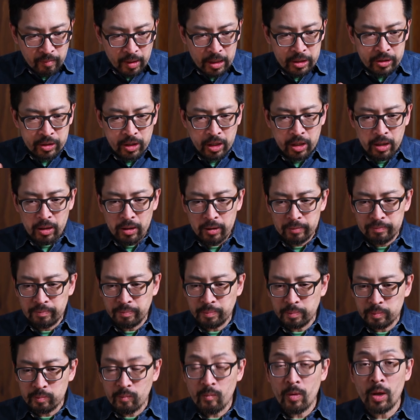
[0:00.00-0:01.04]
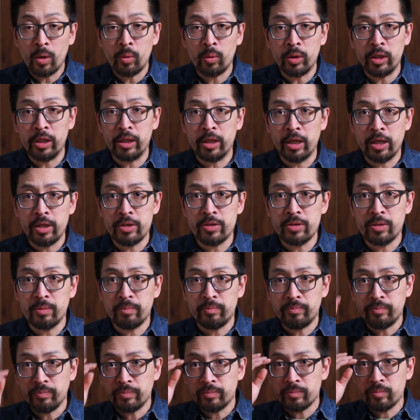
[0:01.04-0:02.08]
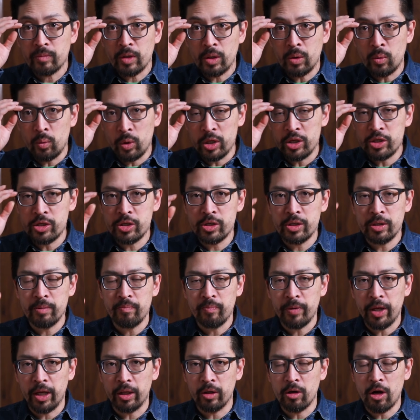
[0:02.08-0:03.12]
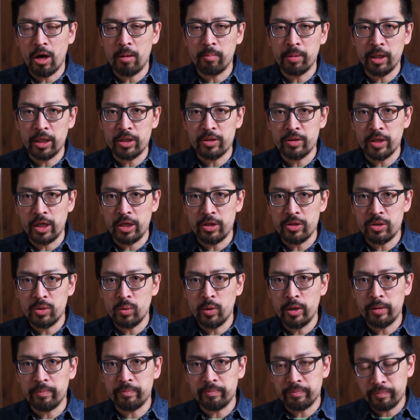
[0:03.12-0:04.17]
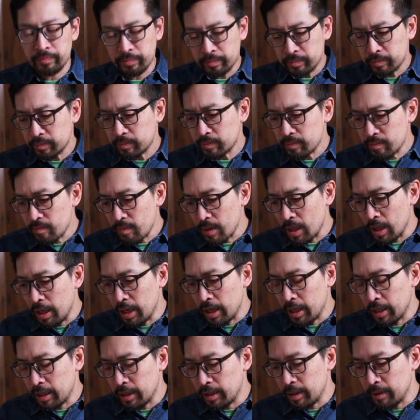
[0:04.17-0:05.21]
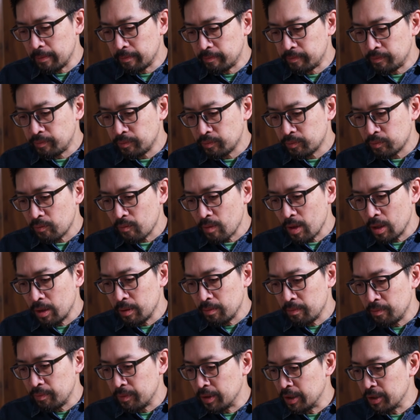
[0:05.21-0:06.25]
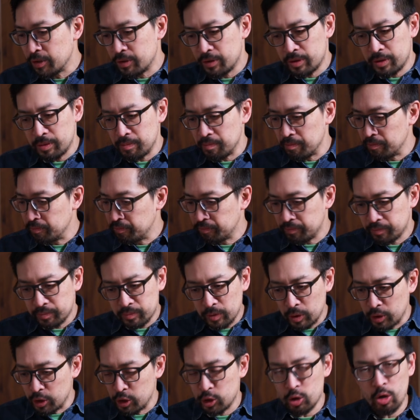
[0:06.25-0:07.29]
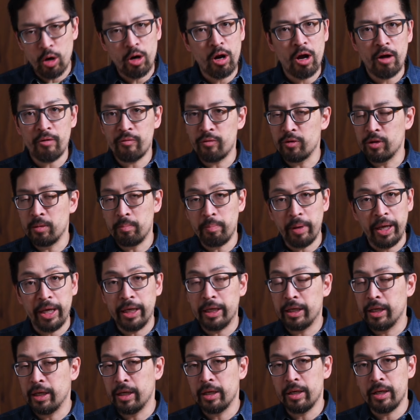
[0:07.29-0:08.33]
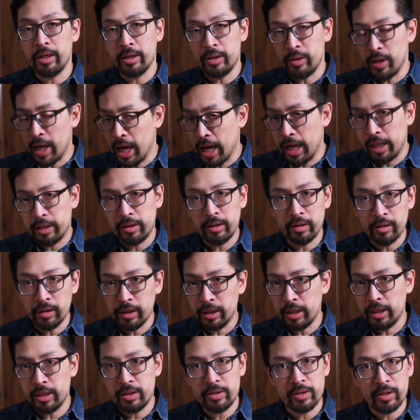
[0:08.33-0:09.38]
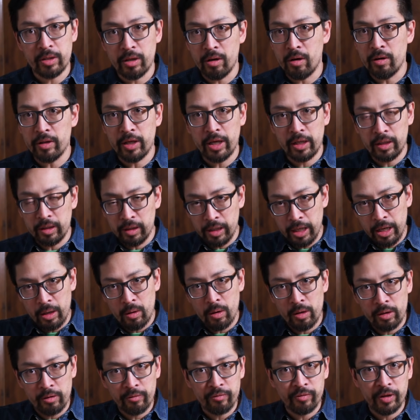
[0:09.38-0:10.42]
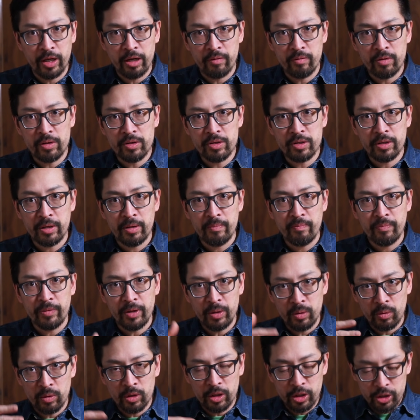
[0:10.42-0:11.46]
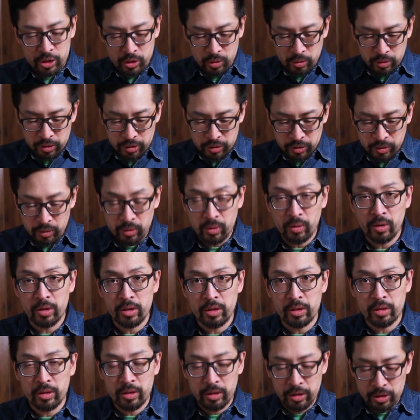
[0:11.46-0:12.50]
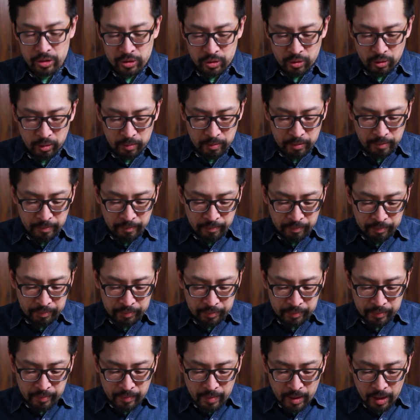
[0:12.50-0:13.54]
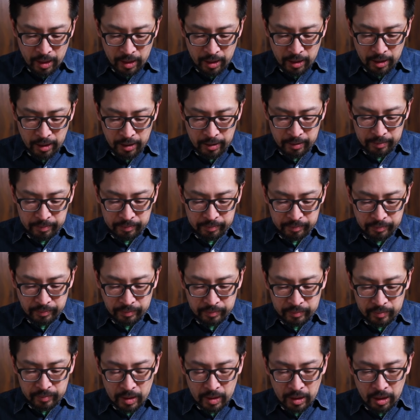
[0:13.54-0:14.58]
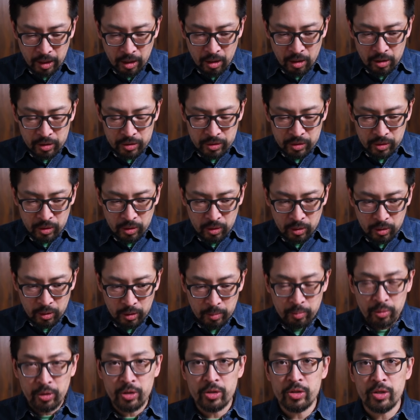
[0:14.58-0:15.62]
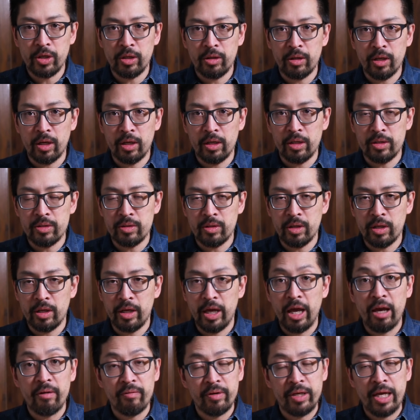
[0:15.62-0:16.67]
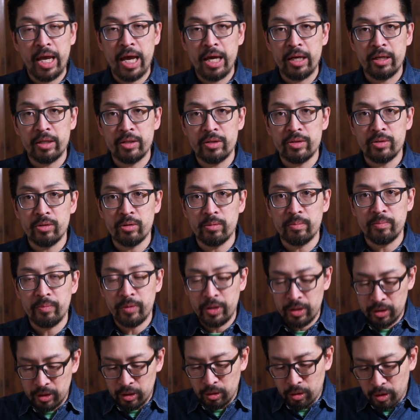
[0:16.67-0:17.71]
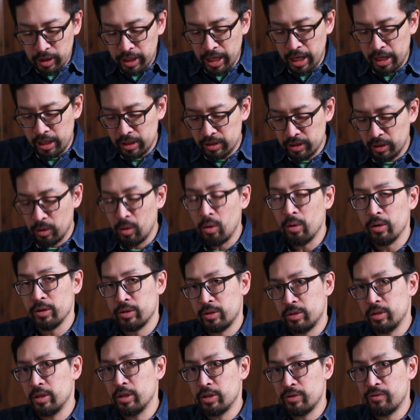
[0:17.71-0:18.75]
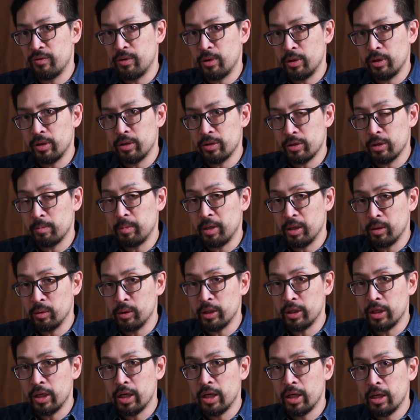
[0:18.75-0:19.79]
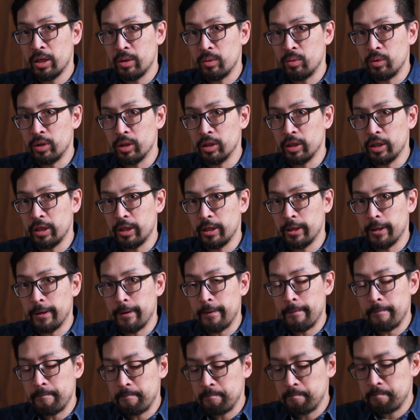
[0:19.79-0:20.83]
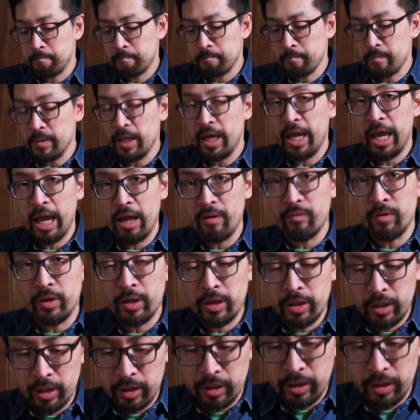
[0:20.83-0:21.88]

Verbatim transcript: It's got a really nice, rich and complex taste to it. And it's you start off with the bacon and you add the leeks and all that and layer on the flavors. Mm -hmm. It really shows through on the on the soup. Not oh, good. Um, and also appreciate that it's not a heavy-handed soup. You, you, look at it, it's like, oh, it's it's a very it's gonna be a really really um, heavy